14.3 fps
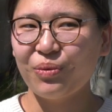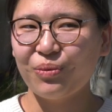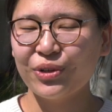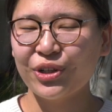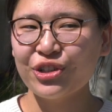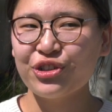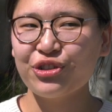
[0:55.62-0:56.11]

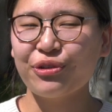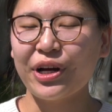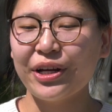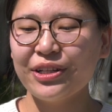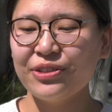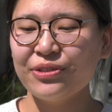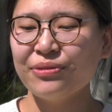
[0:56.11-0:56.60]
We're
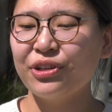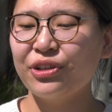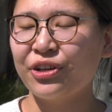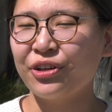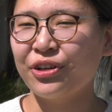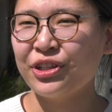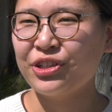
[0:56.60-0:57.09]
trying to
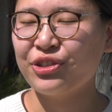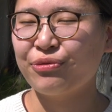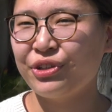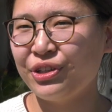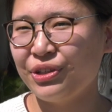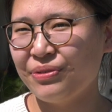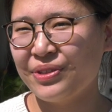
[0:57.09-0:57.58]
encourage
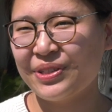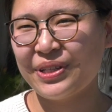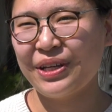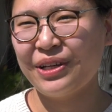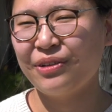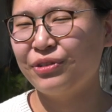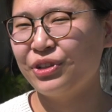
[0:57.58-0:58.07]

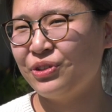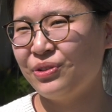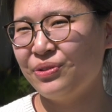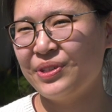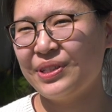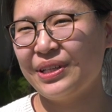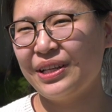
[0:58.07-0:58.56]
reusing,
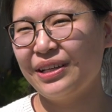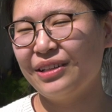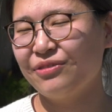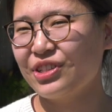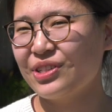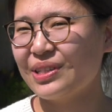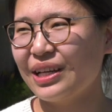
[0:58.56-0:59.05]
reducing,
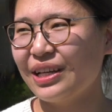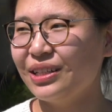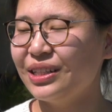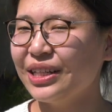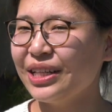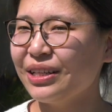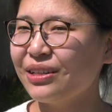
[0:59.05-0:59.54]
and
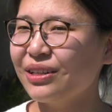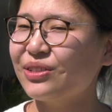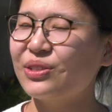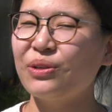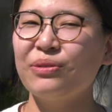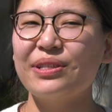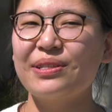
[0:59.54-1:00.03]
recycling.
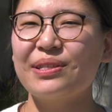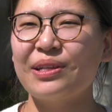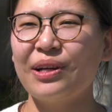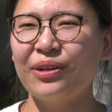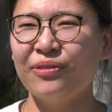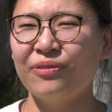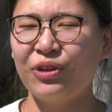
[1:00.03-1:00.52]
So
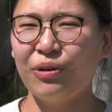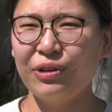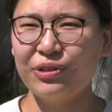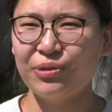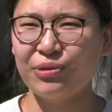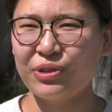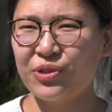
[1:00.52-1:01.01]
instead of going to a